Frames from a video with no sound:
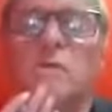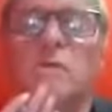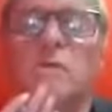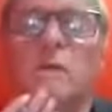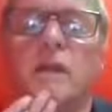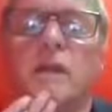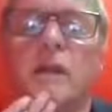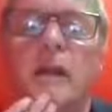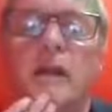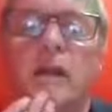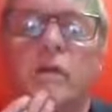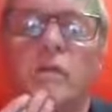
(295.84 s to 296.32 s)

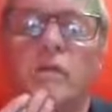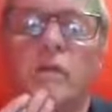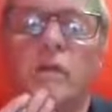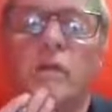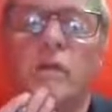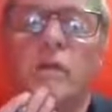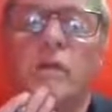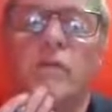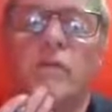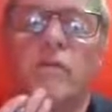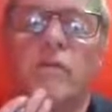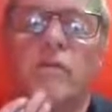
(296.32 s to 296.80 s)
been linked
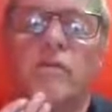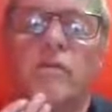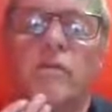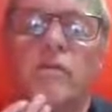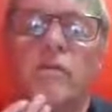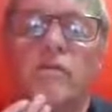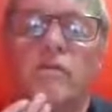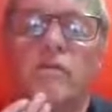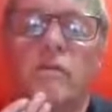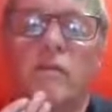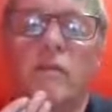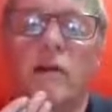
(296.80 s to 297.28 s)
with
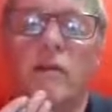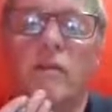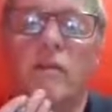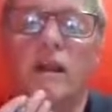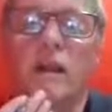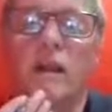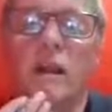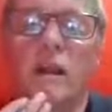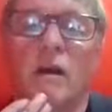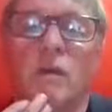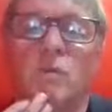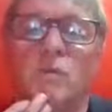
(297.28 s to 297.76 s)
other
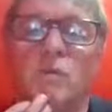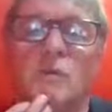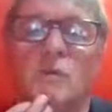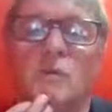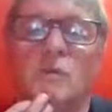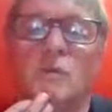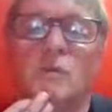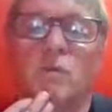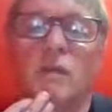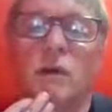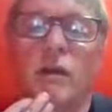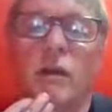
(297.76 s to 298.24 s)
clubs
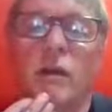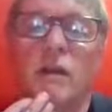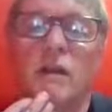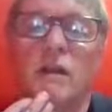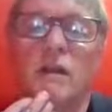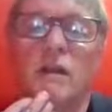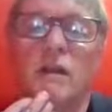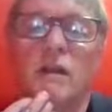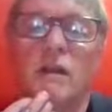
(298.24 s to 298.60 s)
as well.